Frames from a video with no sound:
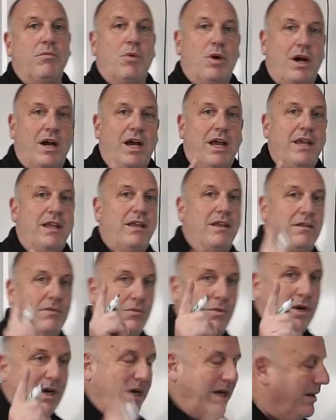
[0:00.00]
Why?
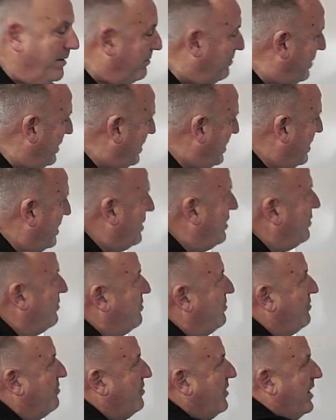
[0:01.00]
Why?
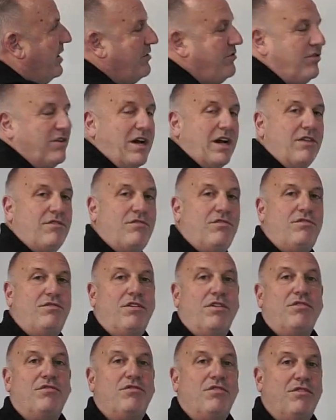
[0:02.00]
Because franchises
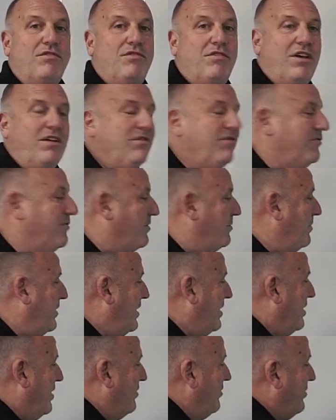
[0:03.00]
are successful
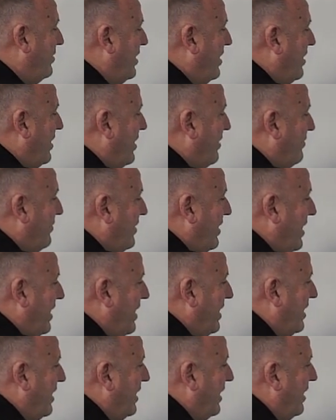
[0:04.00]
because they have
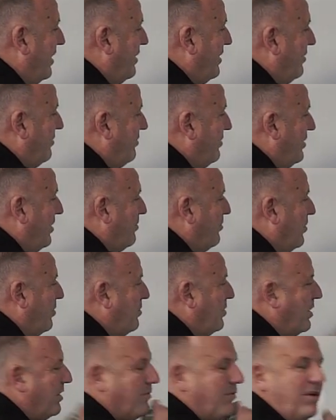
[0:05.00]
taken this number
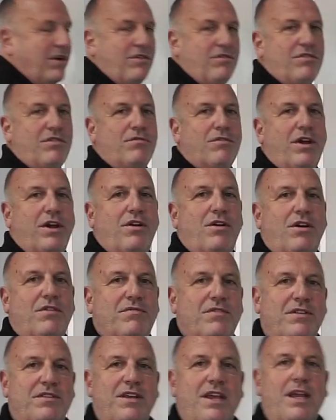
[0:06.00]
one reason right
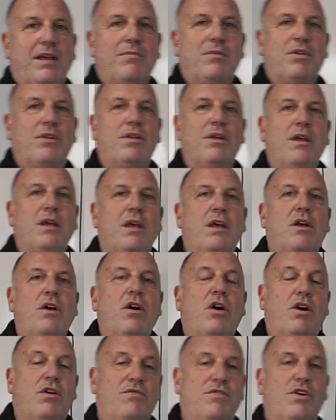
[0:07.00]
off the table
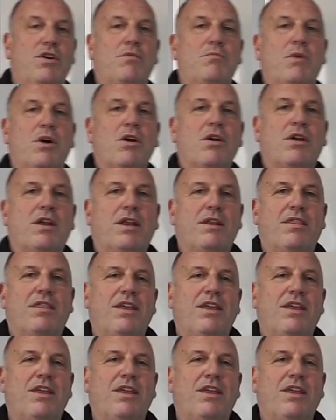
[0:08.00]
of no market.